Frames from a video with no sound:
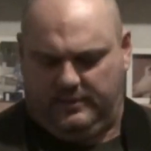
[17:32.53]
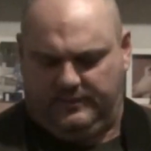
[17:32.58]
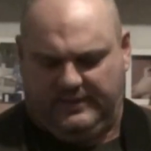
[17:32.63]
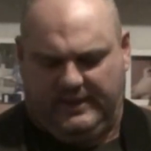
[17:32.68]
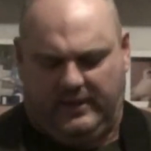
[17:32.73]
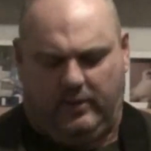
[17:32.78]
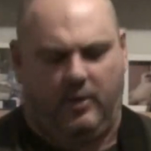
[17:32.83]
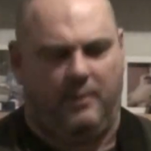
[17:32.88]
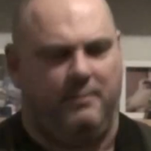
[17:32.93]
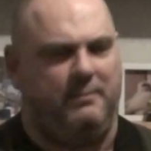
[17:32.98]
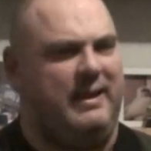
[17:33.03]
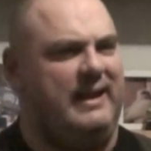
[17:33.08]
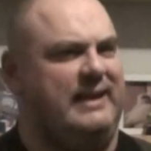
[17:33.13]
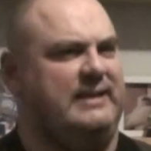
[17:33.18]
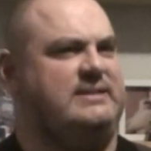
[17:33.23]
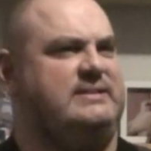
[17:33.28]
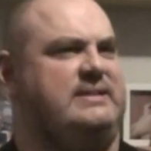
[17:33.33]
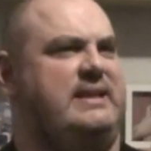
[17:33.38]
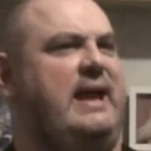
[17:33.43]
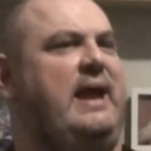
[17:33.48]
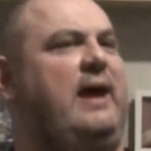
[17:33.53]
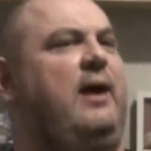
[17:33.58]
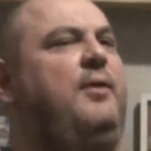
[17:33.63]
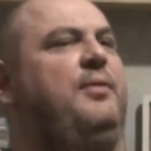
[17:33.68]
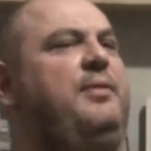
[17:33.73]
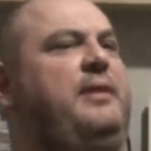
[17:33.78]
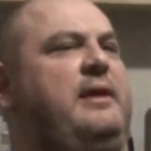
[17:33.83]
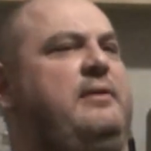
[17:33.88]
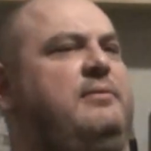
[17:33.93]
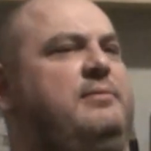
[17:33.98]
Now I maxed it
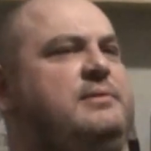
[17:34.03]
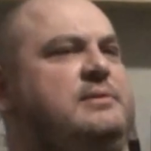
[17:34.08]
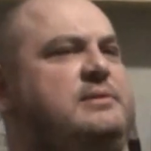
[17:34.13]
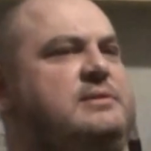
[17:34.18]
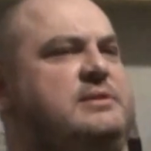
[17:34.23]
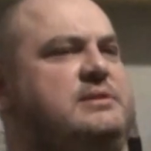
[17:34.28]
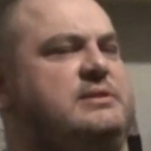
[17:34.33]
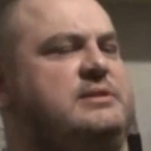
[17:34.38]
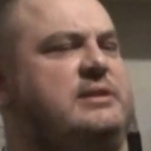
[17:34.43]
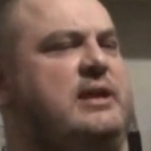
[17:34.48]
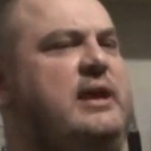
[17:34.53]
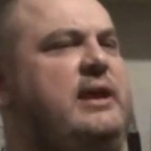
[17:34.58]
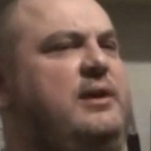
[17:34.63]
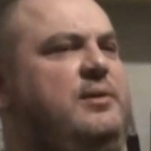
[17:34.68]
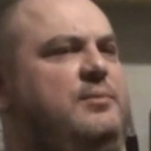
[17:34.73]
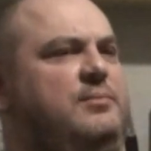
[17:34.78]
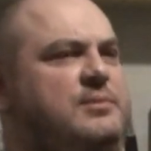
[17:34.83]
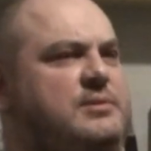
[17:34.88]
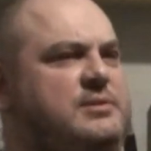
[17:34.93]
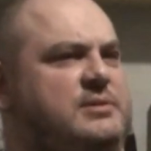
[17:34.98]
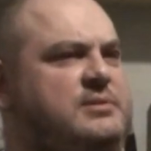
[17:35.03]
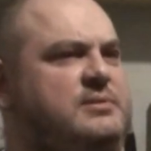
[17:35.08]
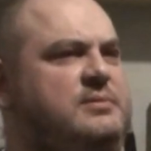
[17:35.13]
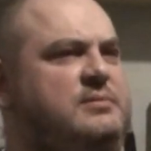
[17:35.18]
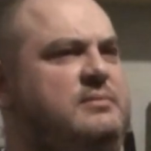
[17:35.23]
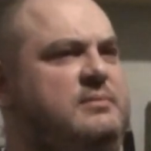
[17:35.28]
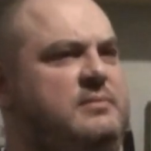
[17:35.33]
out there, and the sustain was